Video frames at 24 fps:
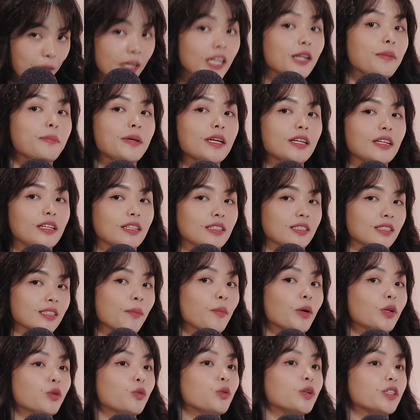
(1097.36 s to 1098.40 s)
PD Min is
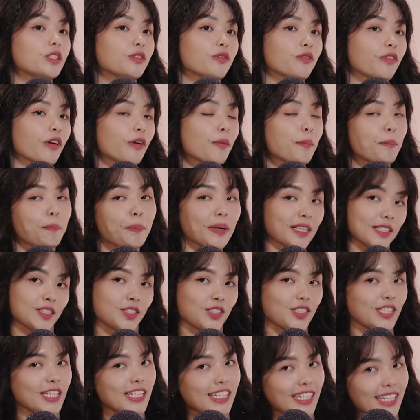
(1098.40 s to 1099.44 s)
someone who is very
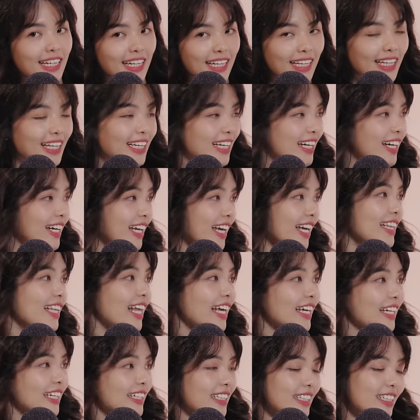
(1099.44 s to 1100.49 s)
busty, okay,
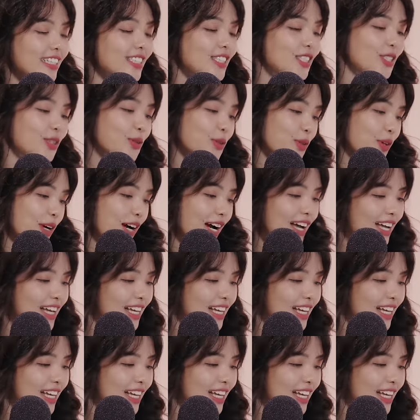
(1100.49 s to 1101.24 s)
like Azura.